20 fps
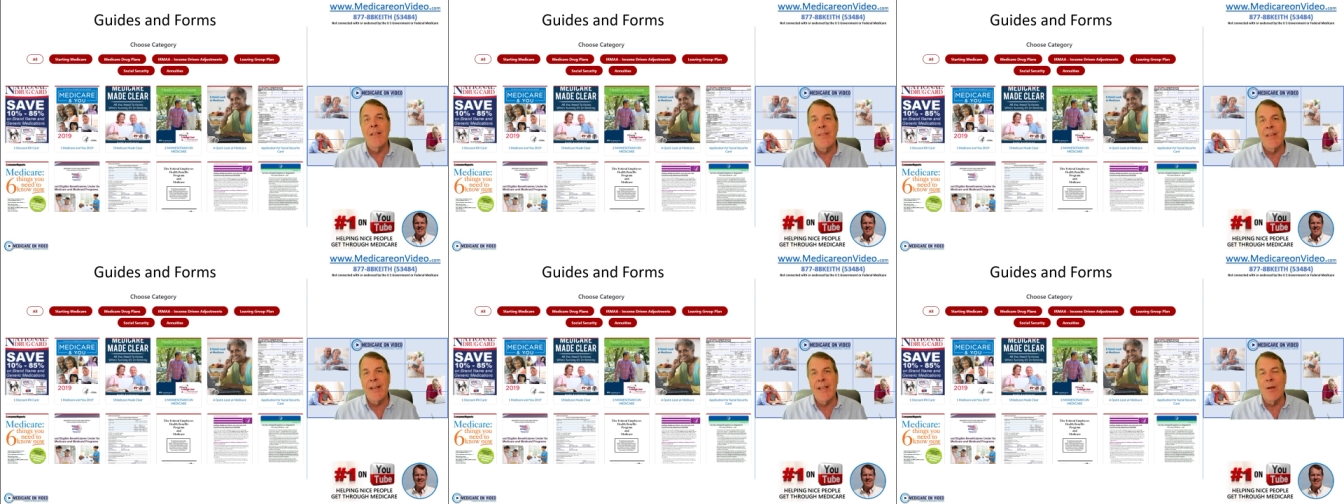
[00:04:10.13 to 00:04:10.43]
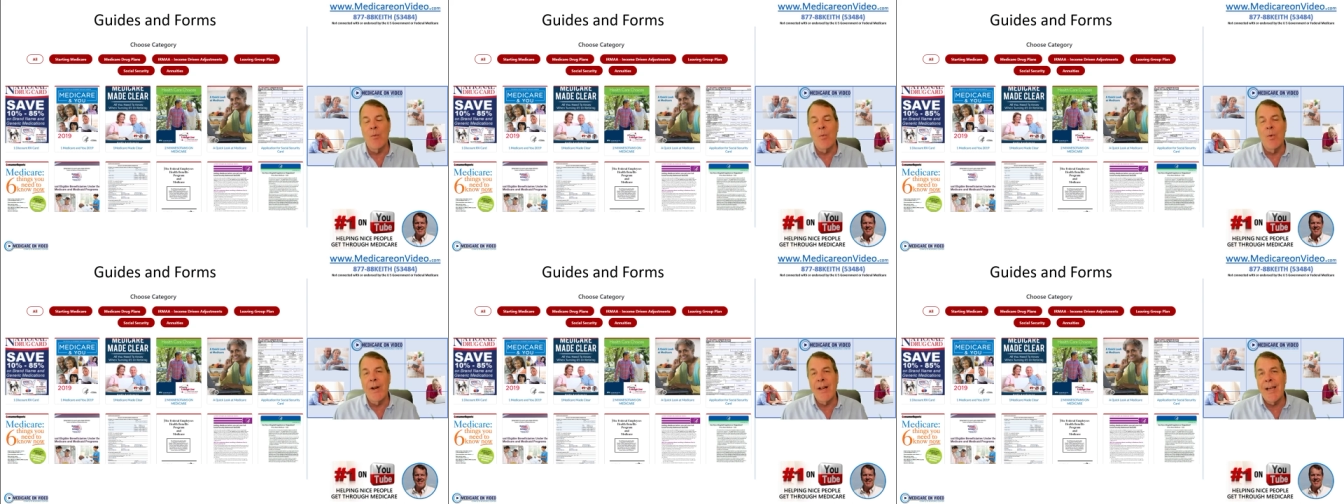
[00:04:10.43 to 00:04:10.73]
And then
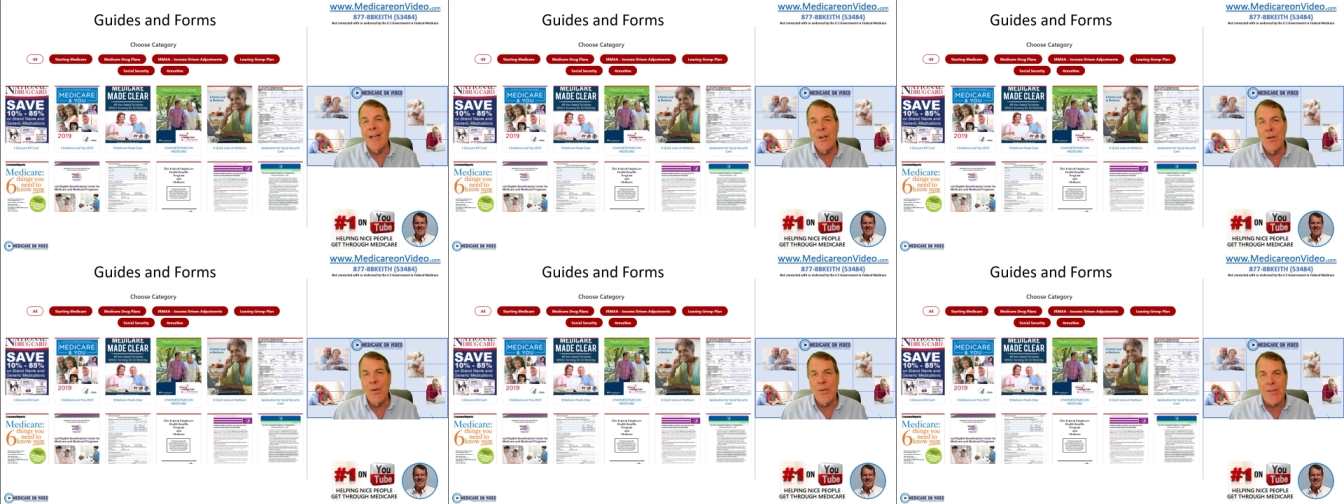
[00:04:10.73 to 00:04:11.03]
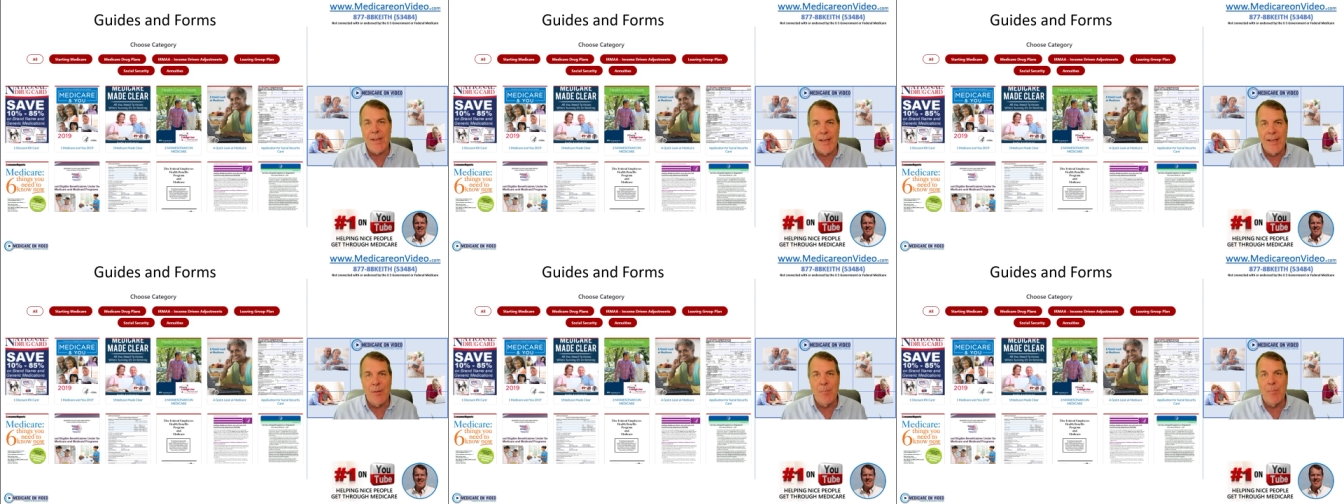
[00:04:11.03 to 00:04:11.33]
again, what I do
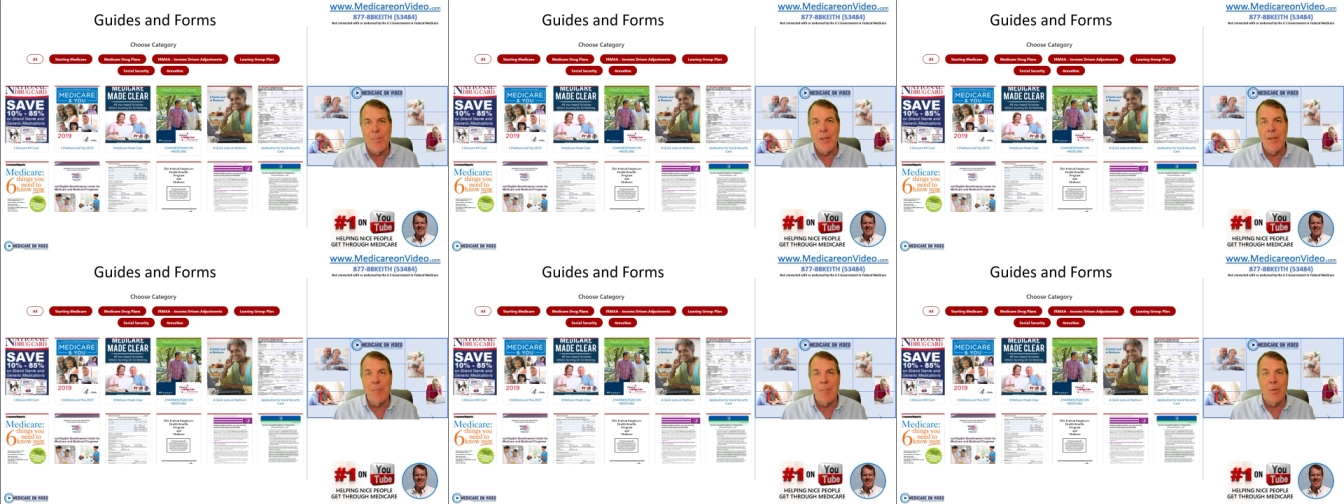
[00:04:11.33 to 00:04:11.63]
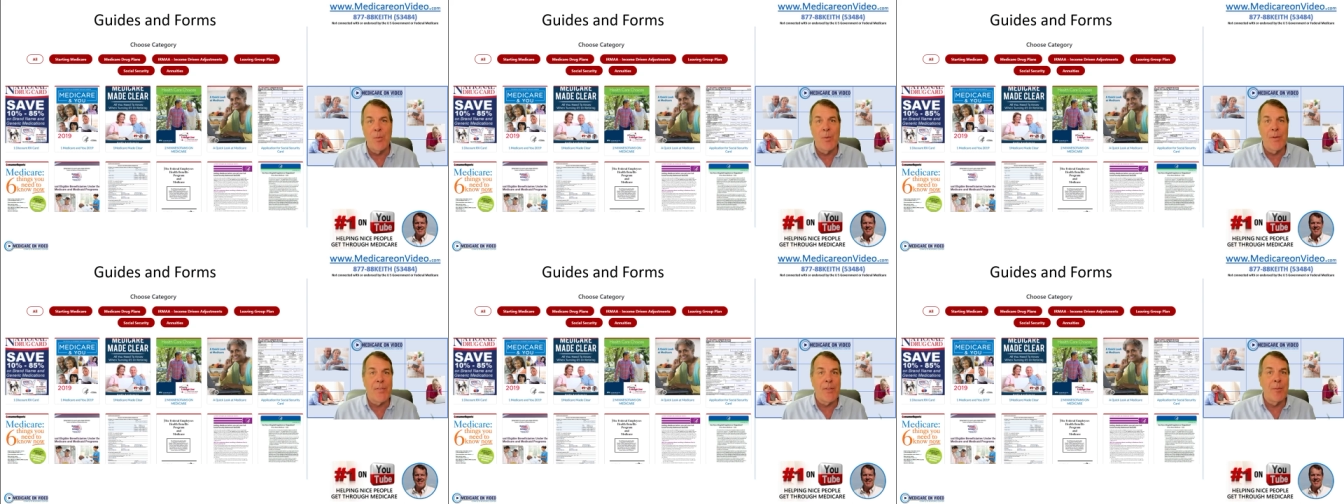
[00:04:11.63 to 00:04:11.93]
is I help
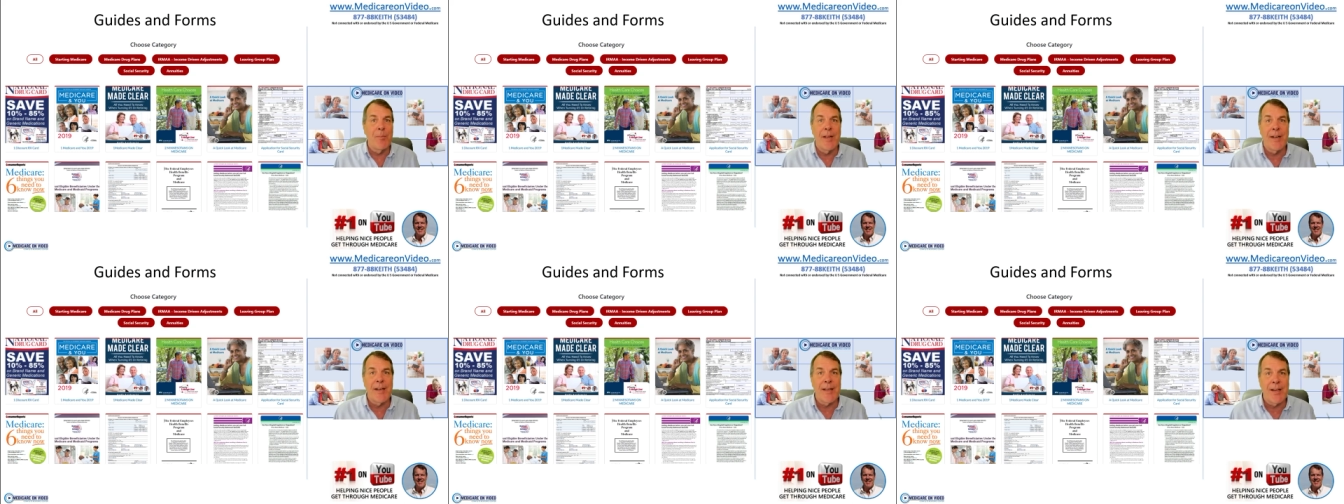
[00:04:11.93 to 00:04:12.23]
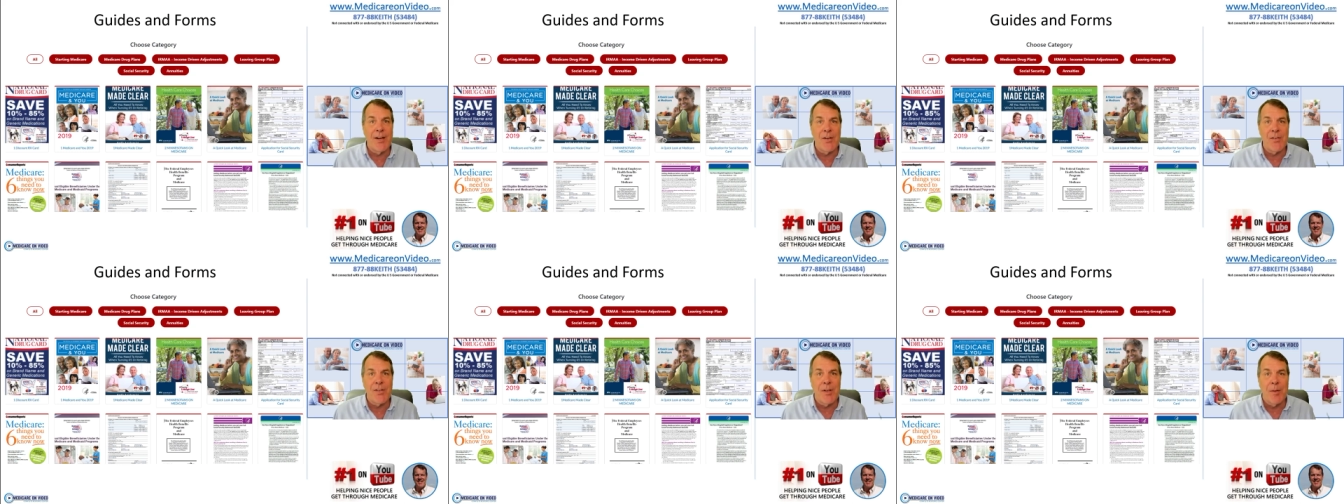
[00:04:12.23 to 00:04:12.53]
people with their
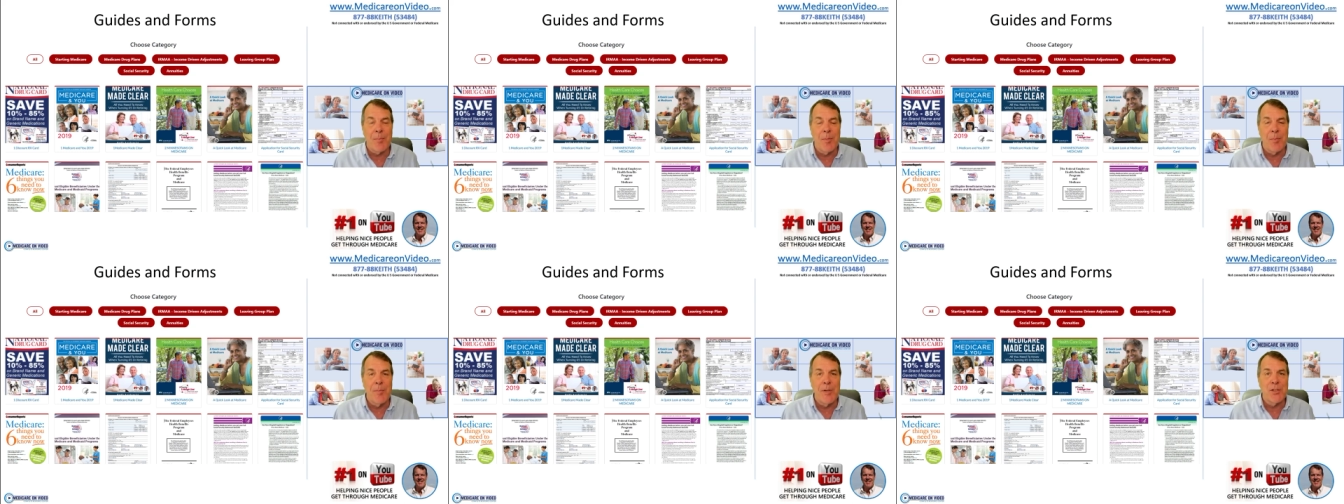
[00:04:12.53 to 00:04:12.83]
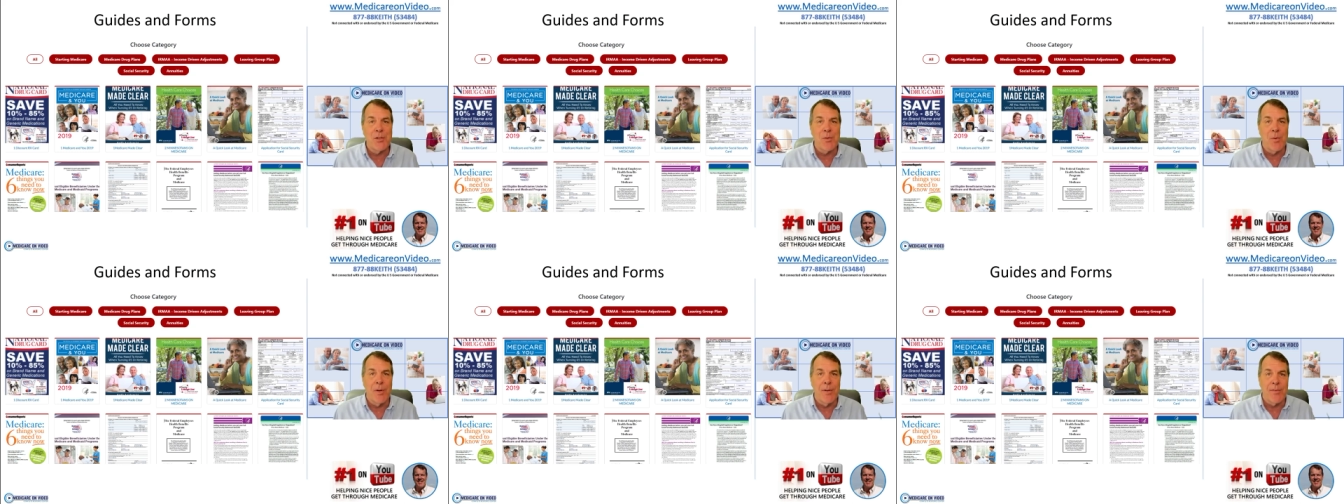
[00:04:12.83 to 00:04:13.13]
Medicare
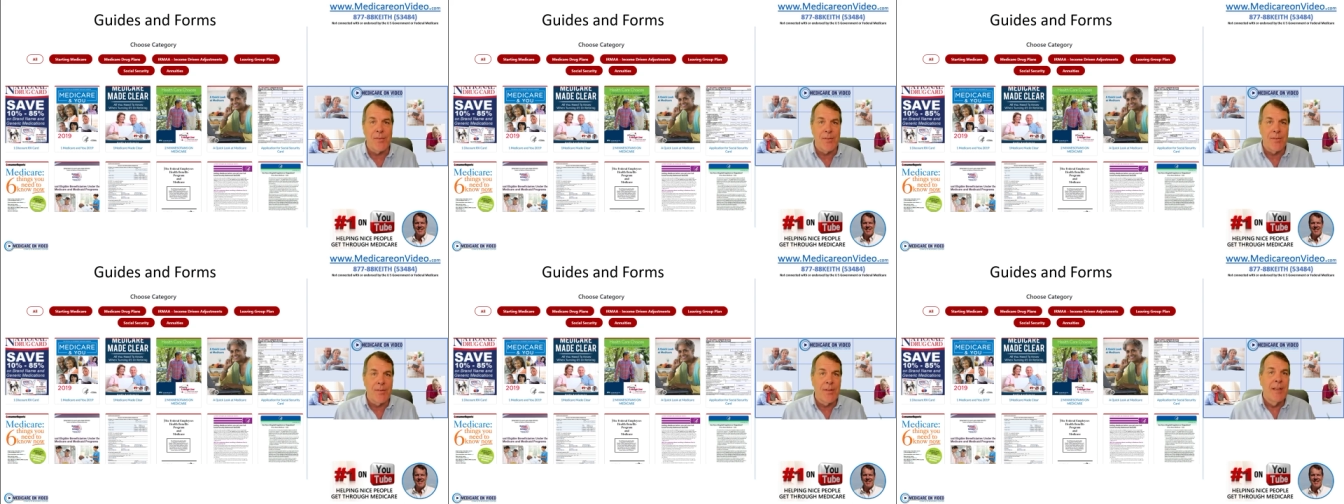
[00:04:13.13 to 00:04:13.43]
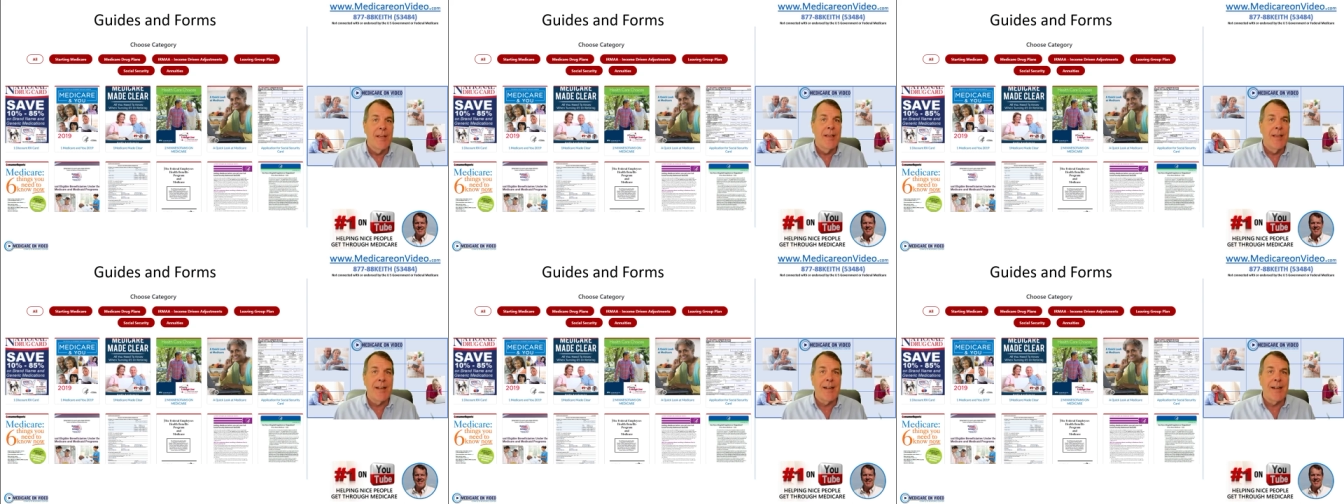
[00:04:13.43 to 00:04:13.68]
supplement choices,